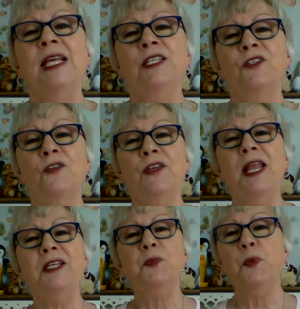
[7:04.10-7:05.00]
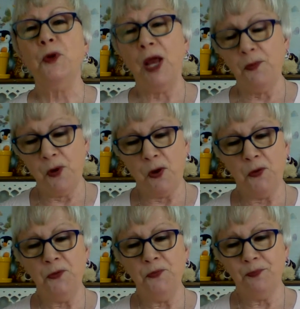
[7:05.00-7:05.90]
So the next book I
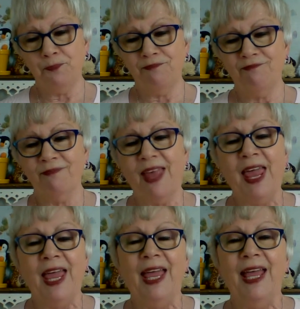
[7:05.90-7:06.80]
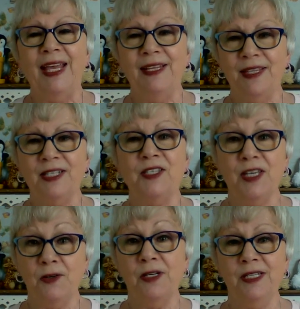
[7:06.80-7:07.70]
wrote in this
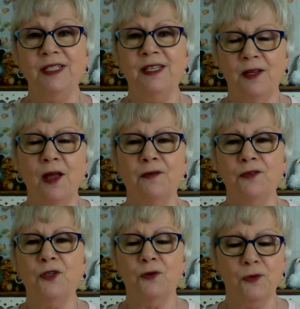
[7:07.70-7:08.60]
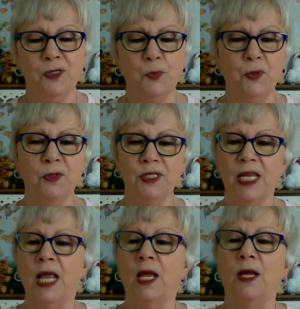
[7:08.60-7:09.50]
series of children's books
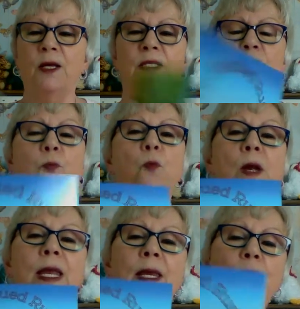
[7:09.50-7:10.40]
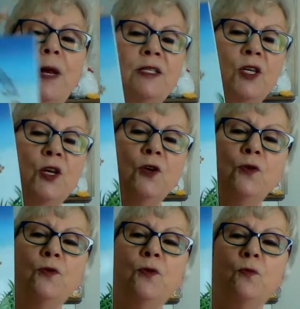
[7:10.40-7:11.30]
is We
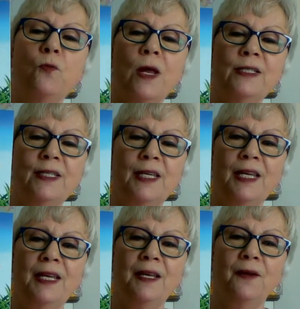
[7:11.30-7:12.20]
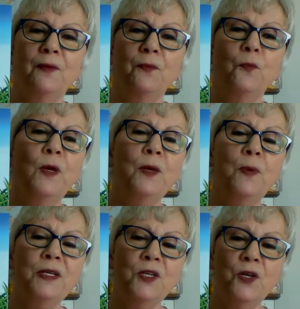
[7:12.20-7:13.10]
Rescued Rusty. We
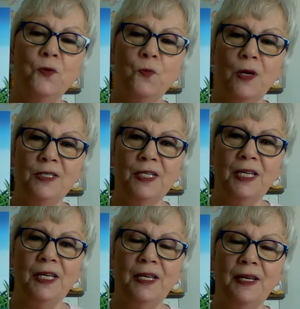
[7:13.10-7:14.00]
Rescued Rusty.